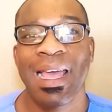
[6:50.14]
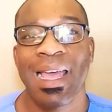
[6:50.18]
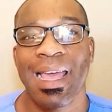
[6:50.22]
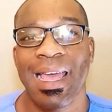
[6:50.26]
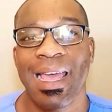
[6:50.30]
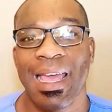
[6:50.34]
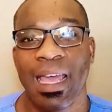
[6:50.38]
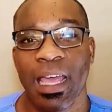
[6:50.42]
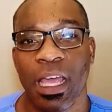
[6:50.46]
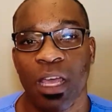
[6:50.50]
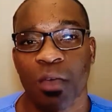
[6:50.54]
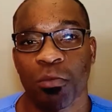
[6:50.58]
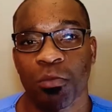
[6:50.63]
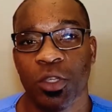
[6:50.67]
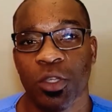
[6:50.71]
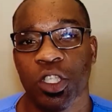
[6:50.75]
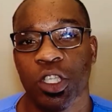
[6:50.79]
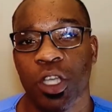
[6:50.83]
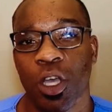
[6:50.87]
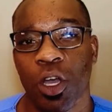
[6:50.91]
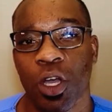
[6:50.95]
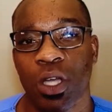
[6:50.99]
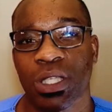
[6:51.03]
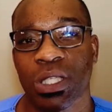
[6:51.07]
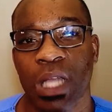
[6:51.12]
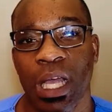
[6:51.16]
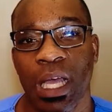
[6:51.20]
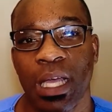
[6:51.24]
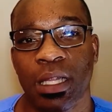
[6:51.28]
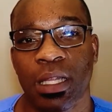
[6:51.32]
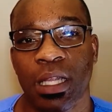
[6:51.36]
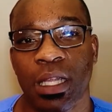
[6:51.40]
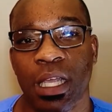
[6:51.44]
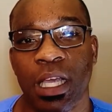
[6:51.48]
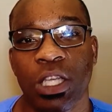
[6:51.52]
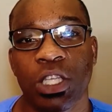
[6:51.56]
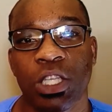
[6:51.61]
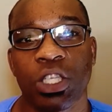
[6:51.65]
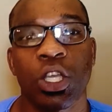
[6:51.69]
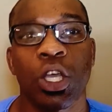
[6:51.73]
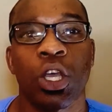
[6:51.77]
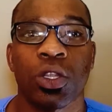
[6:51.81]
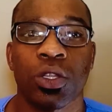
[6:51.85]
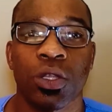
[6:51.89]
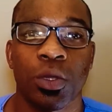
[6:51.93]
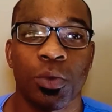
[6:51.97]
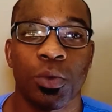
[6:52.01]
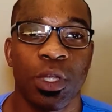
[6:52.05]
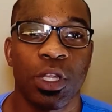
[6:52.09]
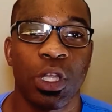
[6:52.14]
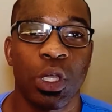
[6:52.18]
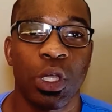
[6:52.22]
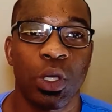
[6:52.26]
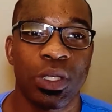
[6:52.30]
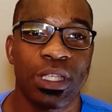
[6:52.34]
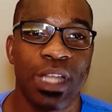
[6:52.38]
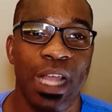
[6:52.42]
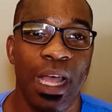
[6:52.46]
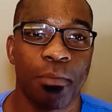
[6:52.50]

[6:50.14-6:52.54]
and massage techniques to reduce that